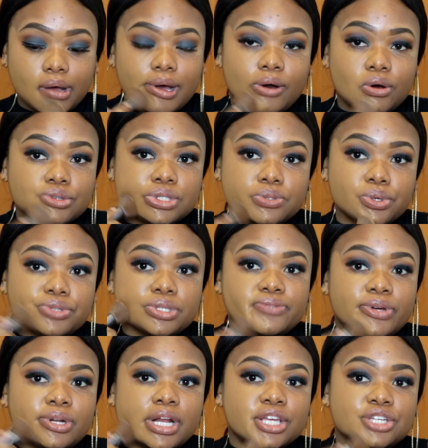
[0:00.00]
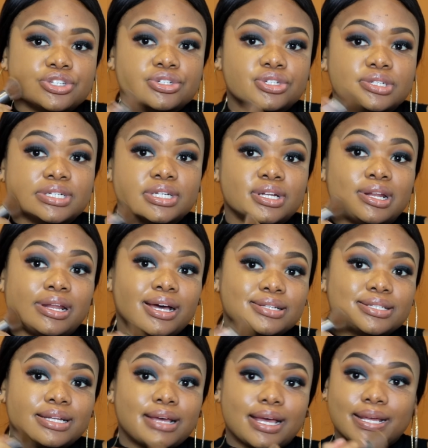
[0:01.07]
I also wore this foundation to dinner
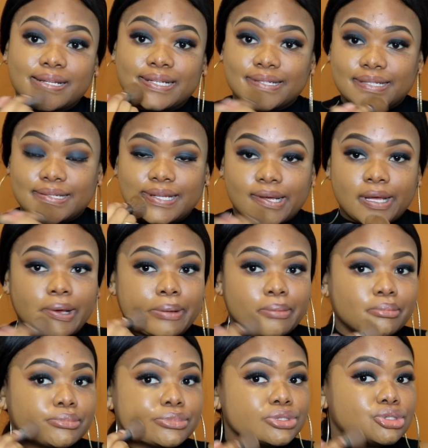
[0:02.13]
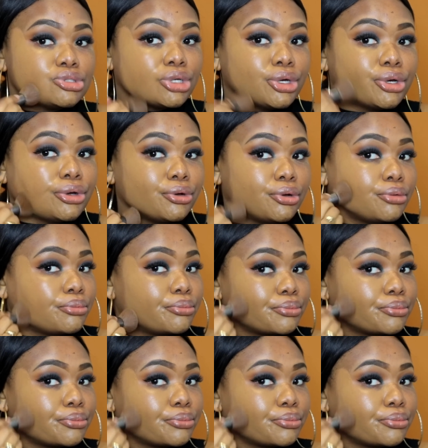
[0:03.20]
last night, so